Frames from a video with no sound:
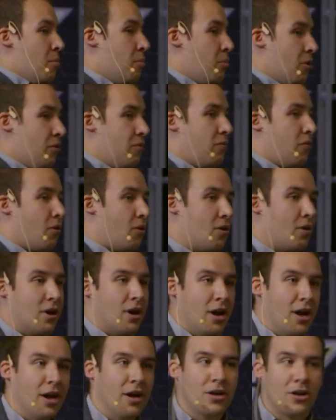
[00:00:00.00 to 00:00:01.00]

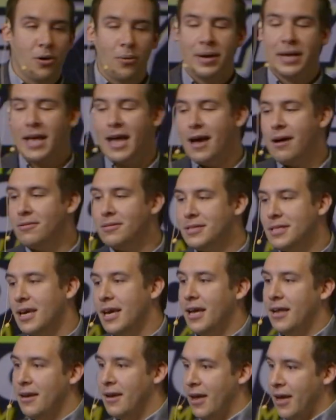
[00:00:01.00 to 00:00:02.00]
before going out
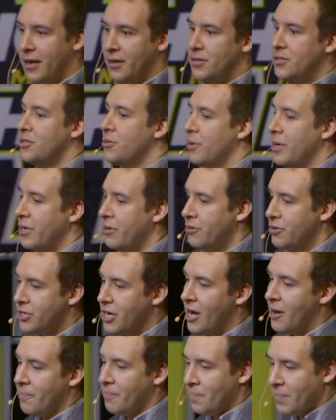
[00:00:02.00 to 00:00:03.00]
and doing your
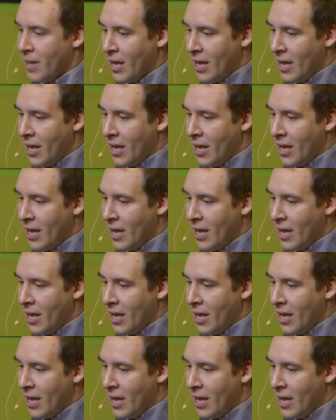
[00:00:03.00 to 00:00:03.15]
job.